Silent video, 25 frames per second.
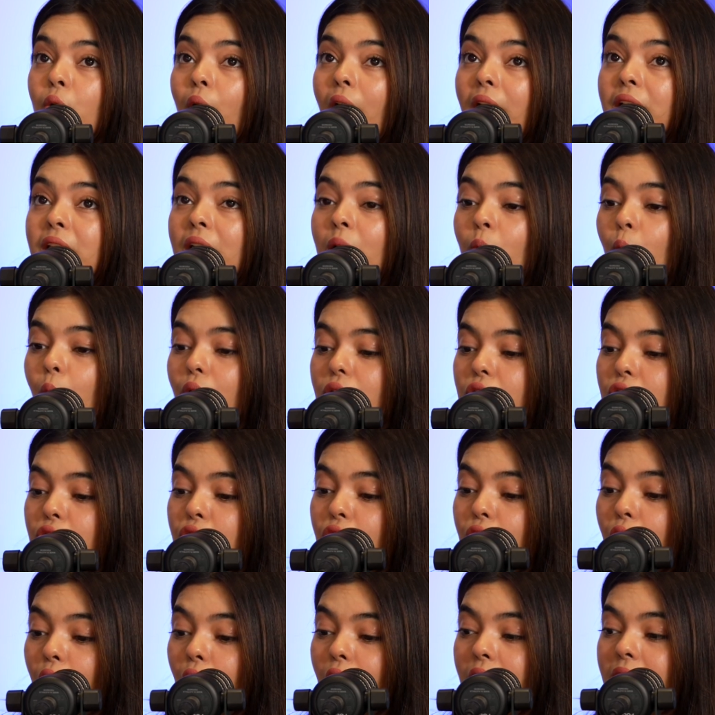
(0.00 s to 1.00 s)
So I think
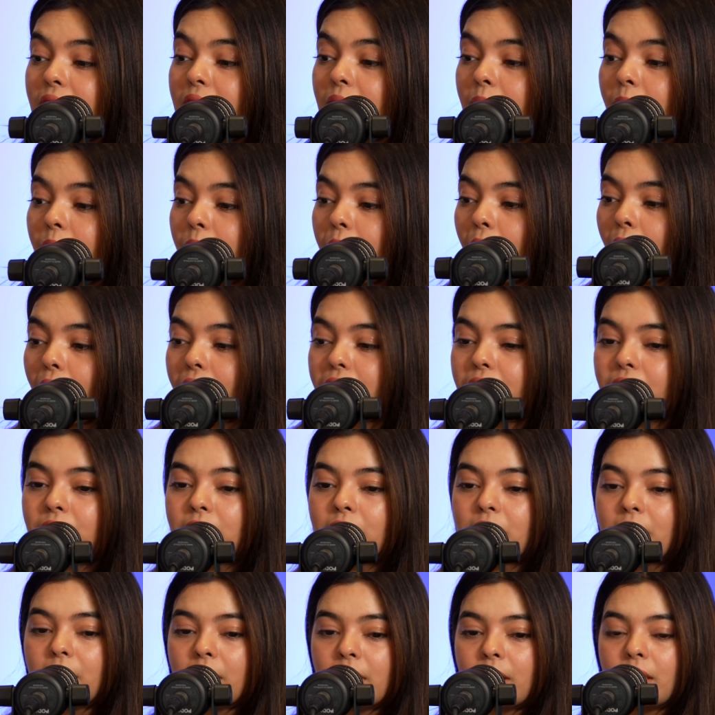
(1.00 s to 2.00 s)
what's really
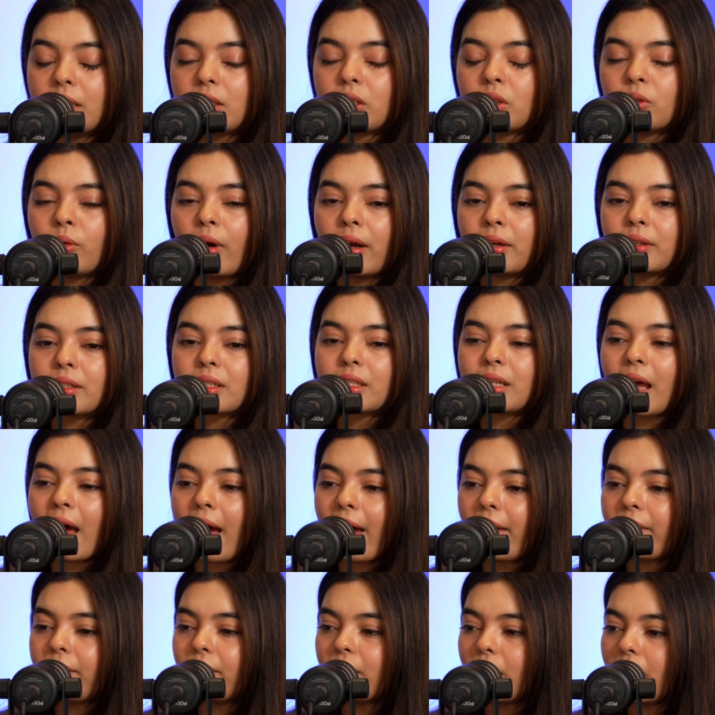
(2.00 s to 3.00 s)
important is to
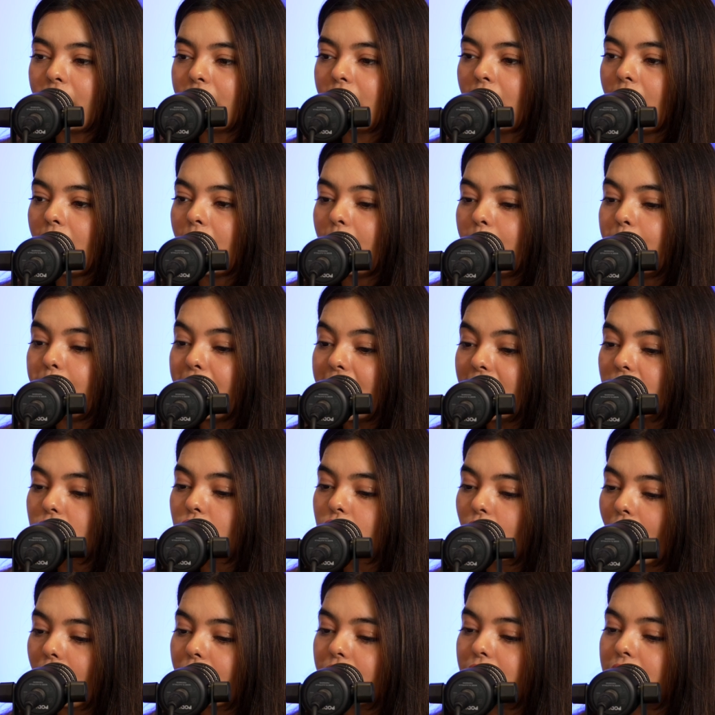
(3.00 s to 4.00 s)
understand that
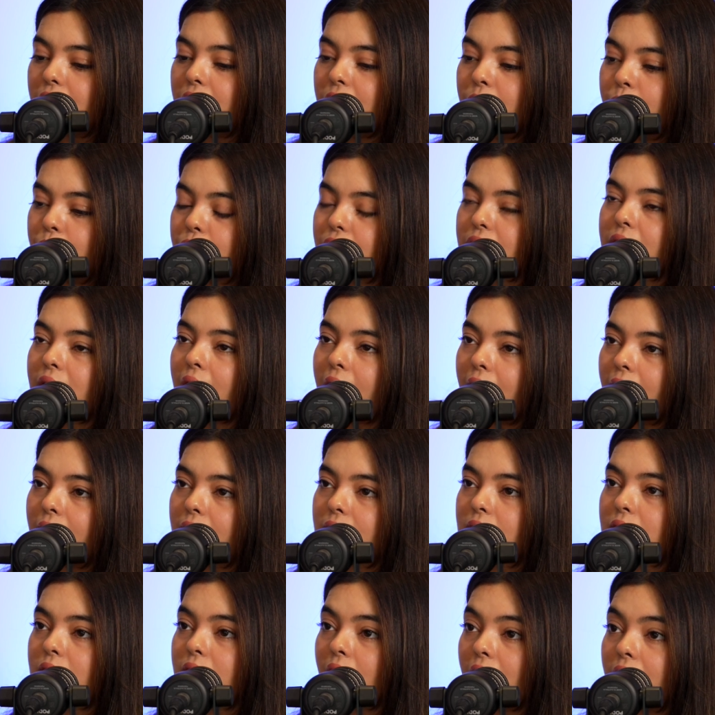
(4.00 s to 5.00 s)
based on the use
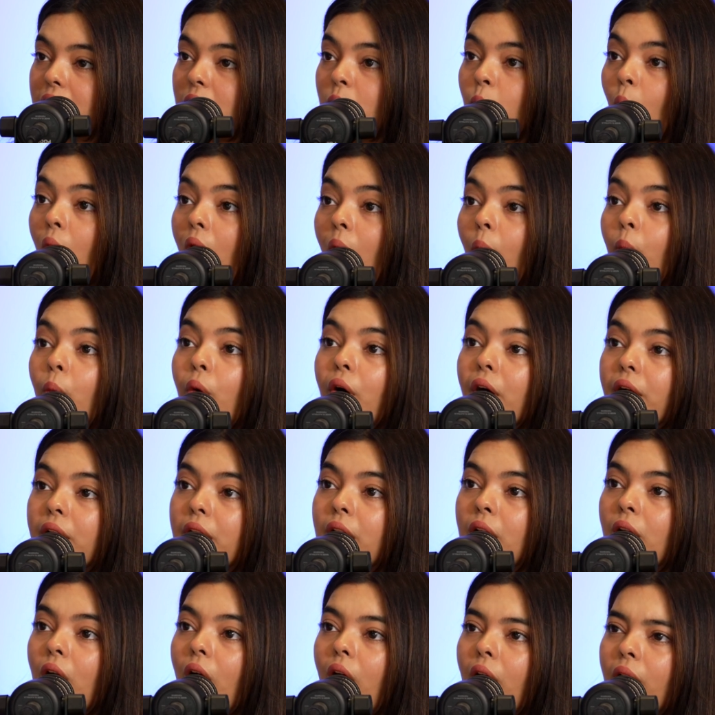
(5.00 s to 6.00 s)
case that you are
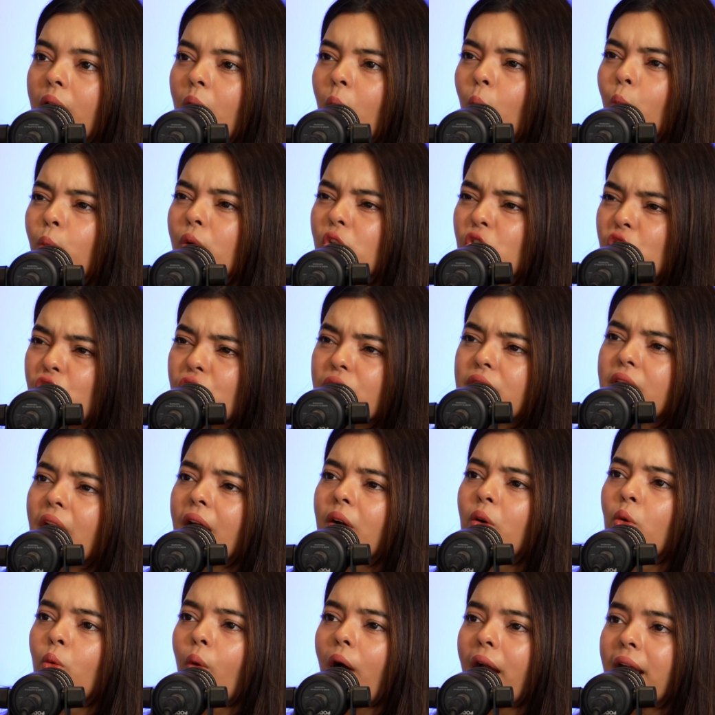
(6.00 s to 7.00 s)
working on, which is
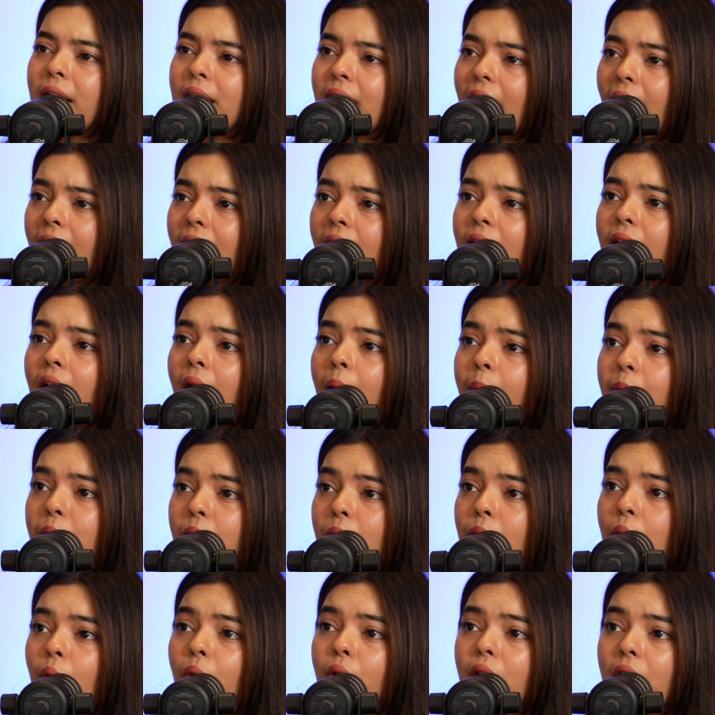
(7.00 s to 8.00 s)
that right LLM
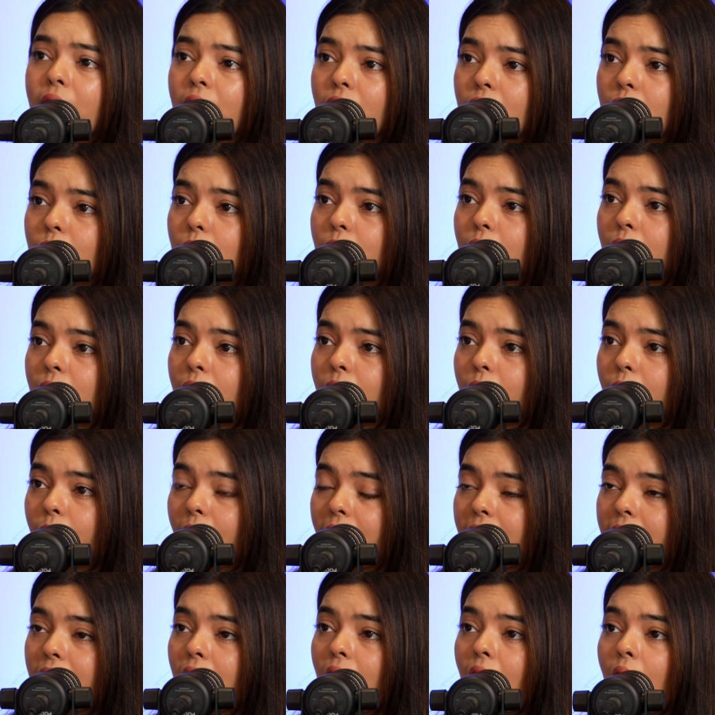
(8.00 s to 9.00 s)
to look into, right?